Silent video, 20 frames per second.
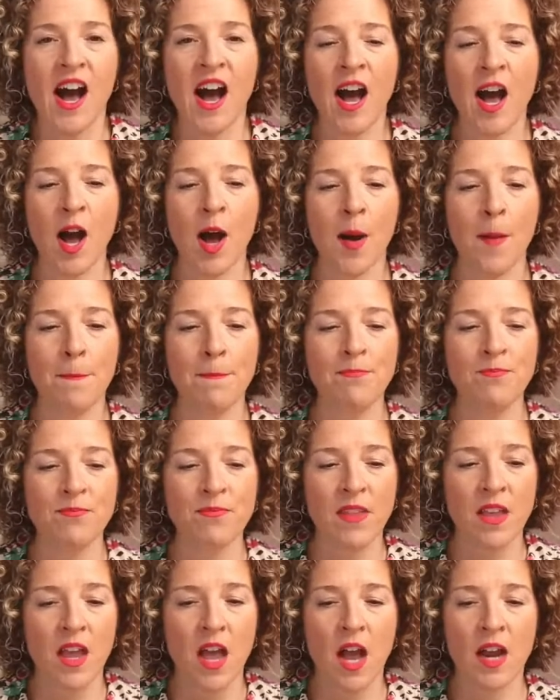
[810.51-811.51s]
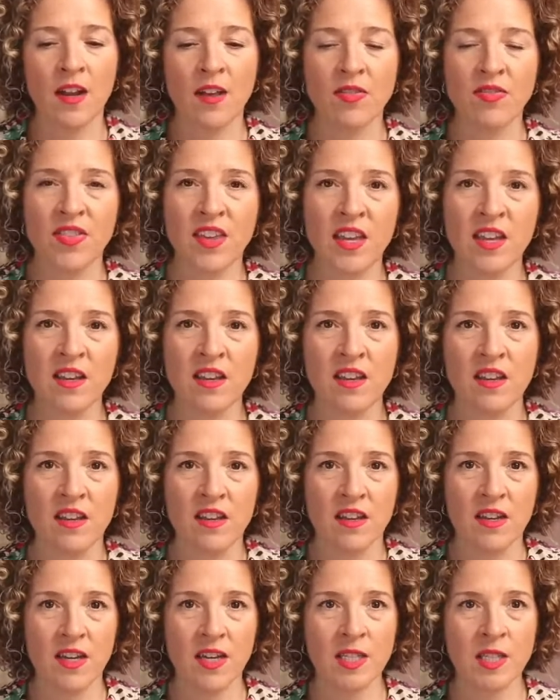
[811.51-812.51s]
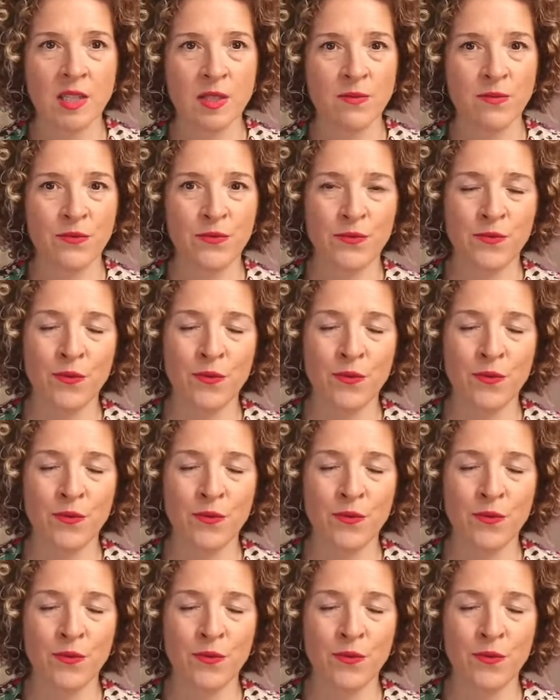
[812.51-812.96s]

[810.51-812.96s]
Um, and I think it's